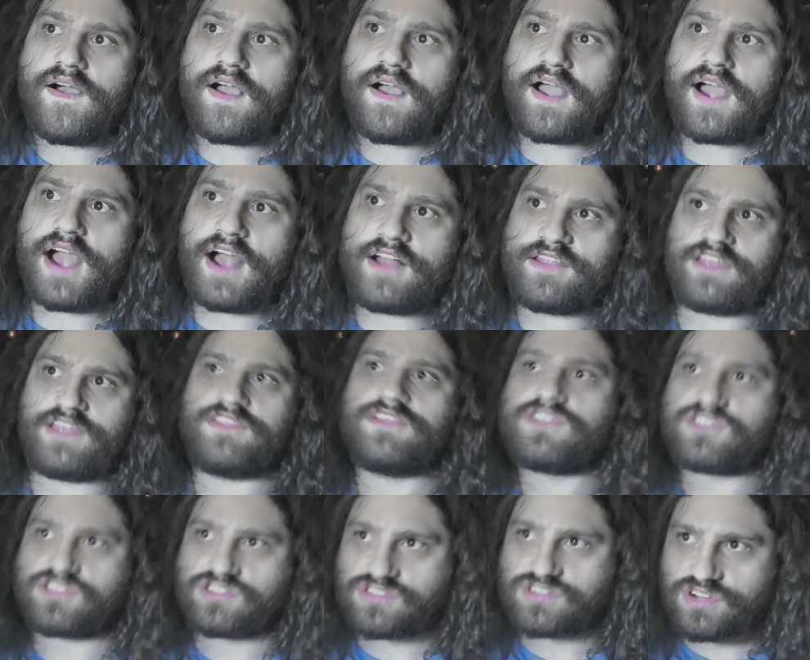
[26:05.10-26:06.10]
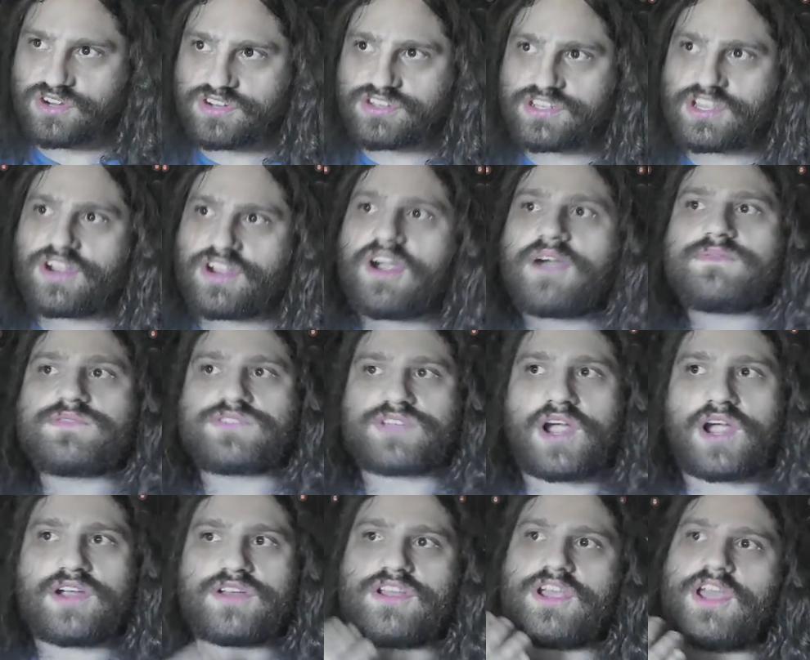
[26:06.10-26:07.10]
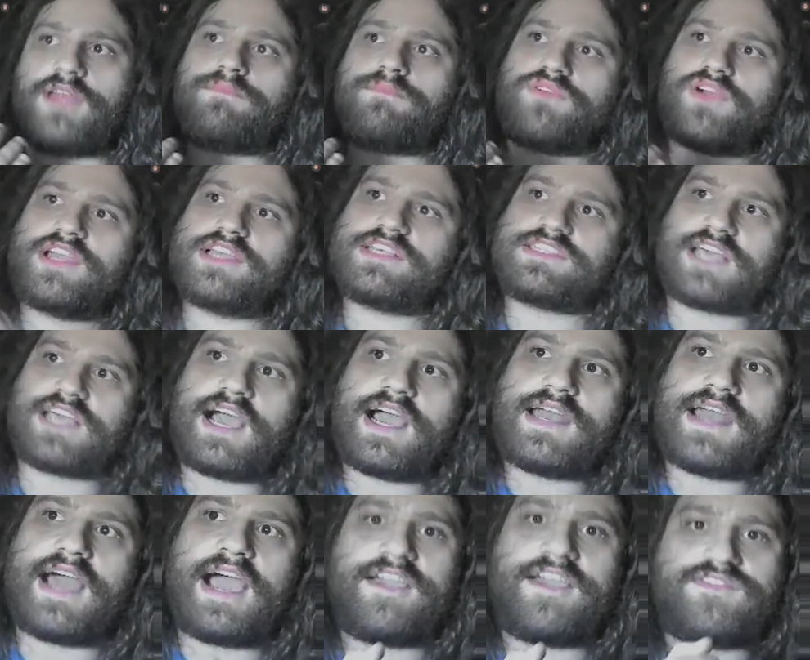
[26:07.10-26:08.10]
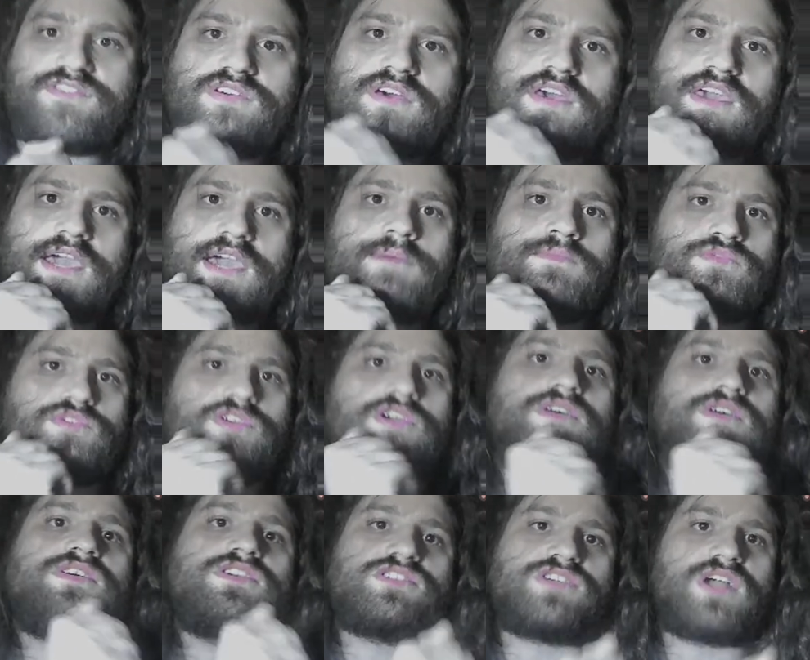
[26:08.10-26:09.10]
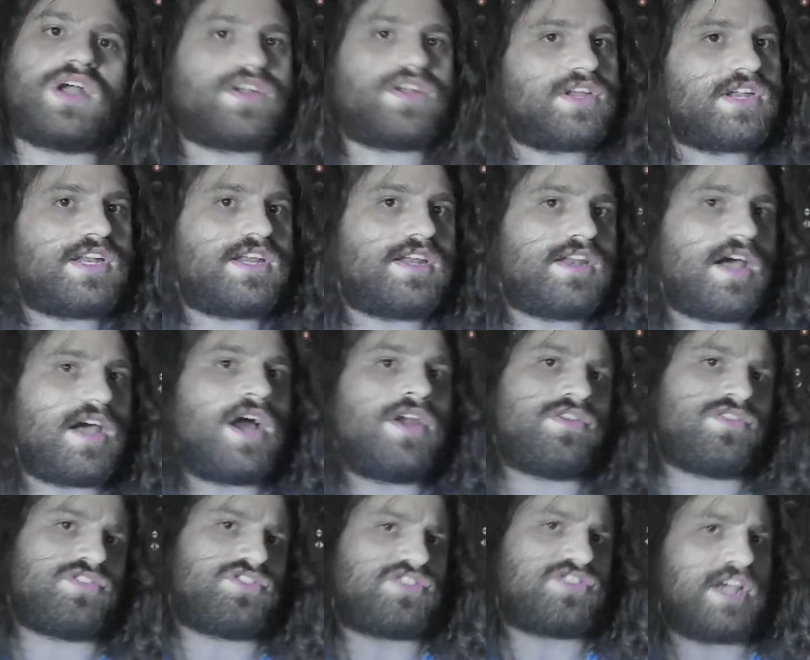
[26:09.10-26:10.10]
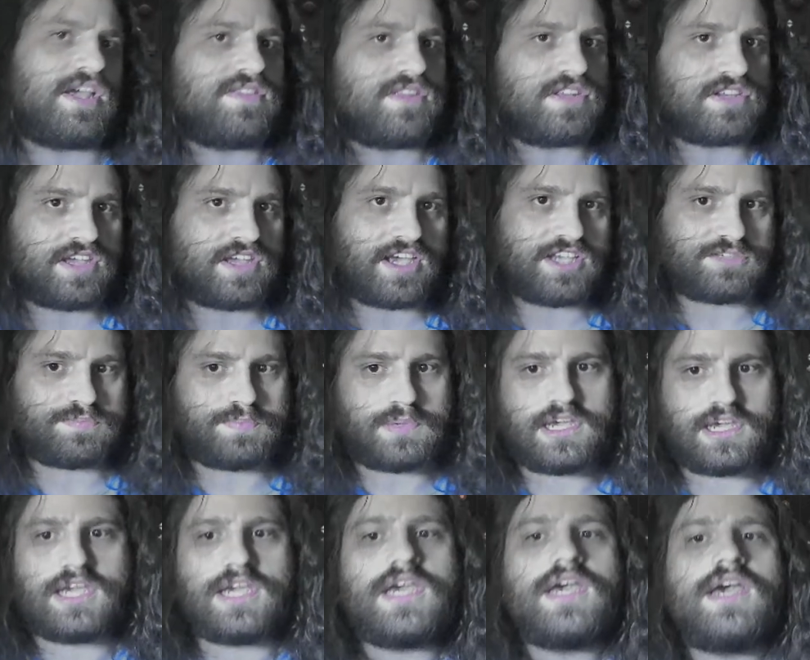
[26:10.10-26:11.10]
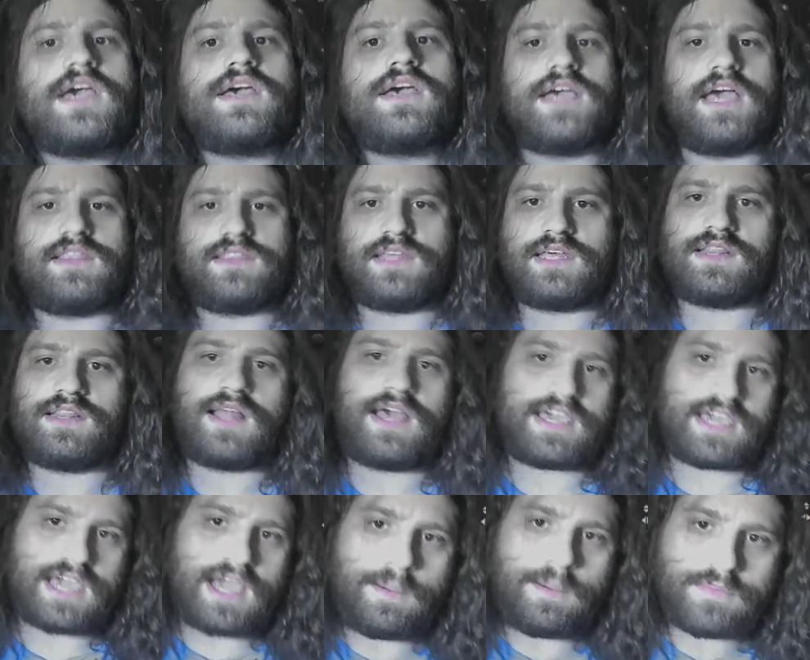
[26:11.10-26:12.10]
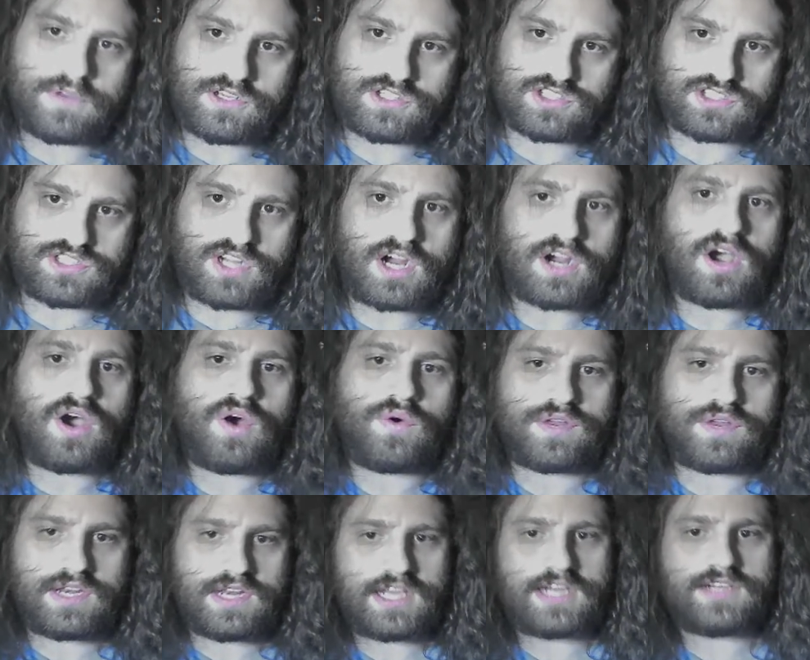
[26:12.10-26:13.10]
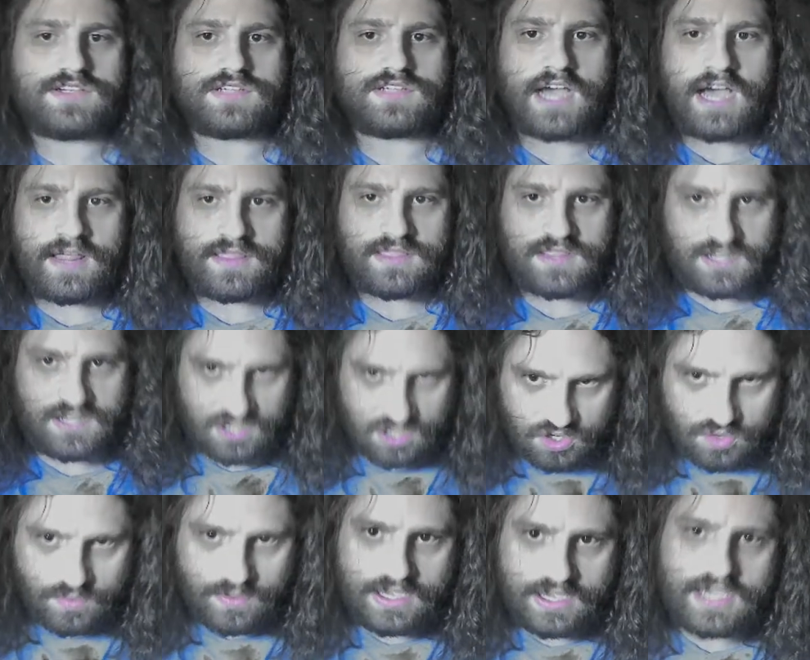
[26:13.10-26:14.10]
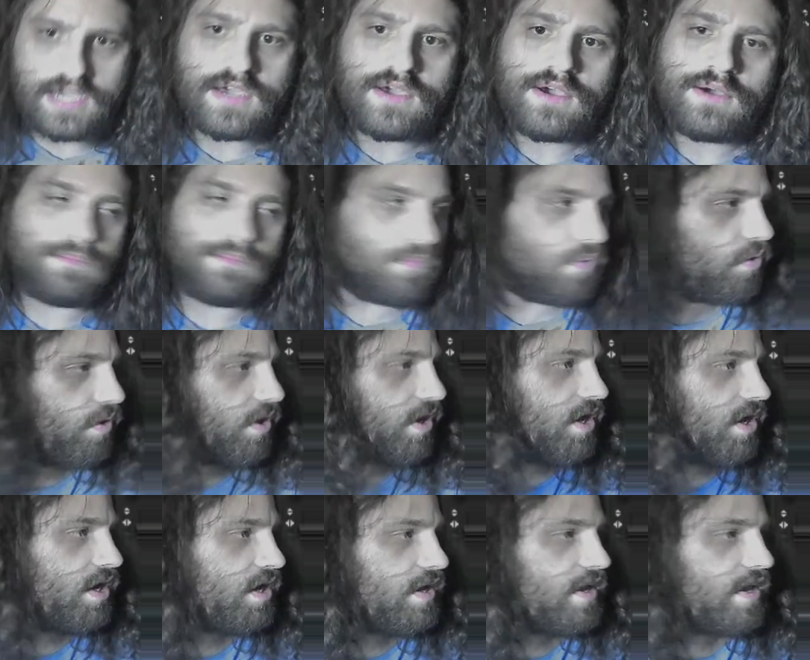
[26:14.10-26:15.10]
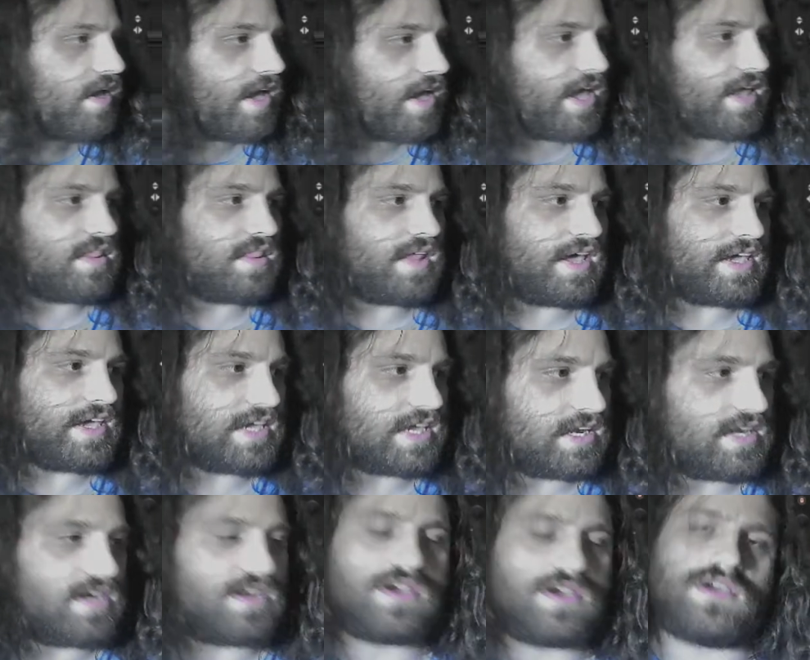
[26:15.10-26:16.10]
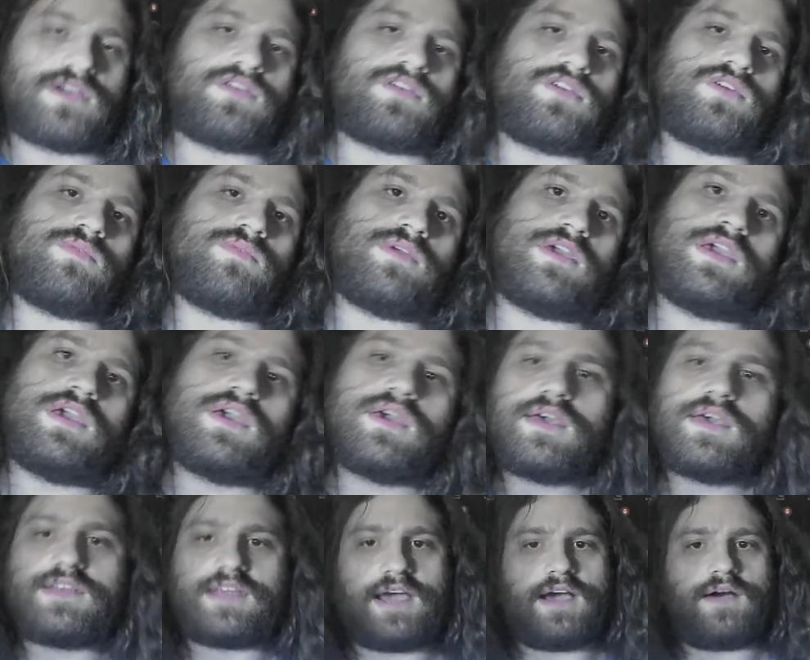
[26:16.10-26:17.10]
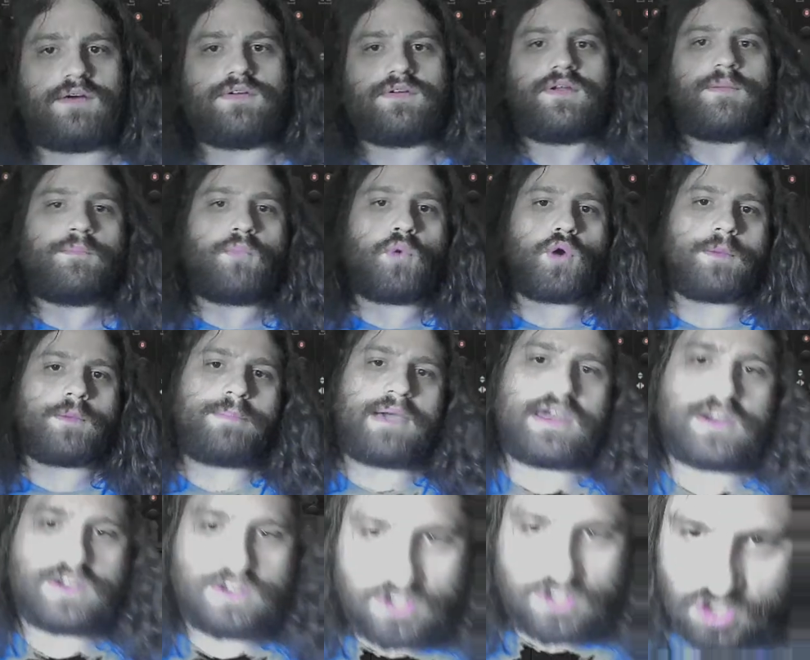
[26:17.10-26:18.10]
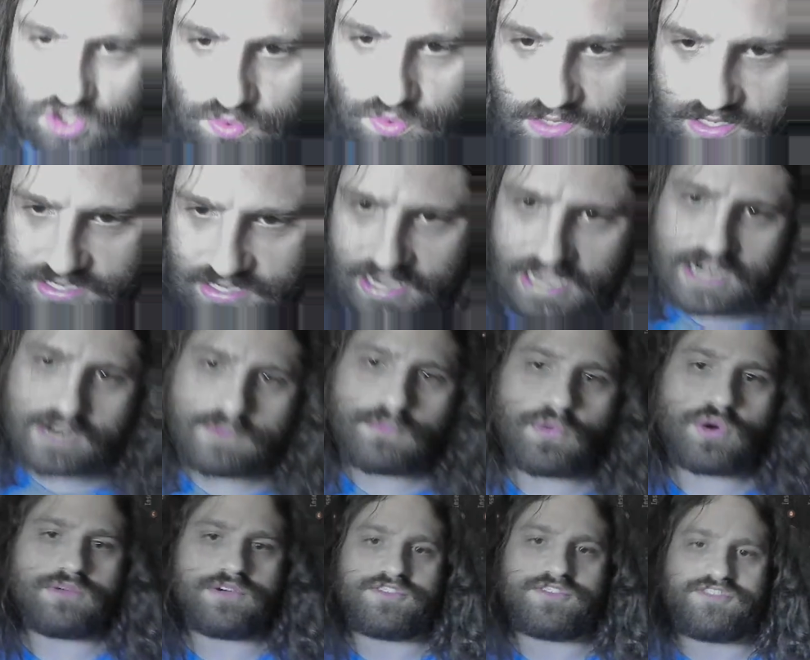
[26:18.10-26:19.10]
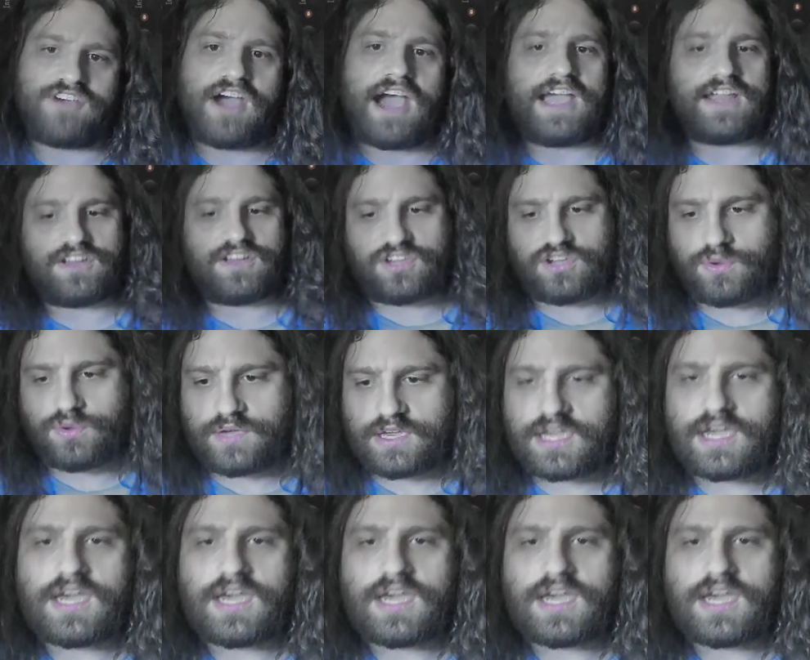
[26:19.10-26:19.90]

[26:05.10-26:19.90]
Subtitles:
And then this third year I'm starting to embrace on, I feel like I'm really starting to understand the DSP. And then, like, I'm going to start honing in on the GUI more and, like, getting a good GUI down. More better GUI, kind of more refined GUI.